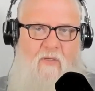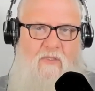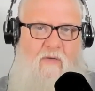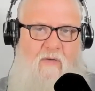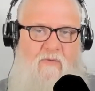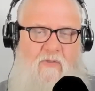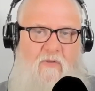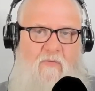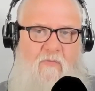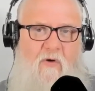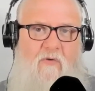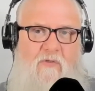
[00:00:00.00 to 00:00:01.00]
I was on
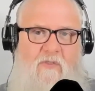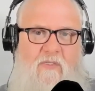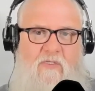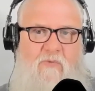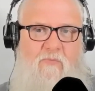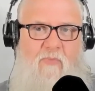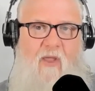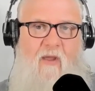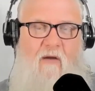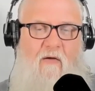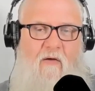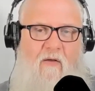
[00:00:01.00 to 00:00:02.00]
the road to
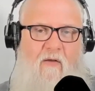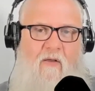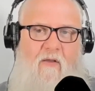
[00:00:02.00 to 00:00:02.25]
despair,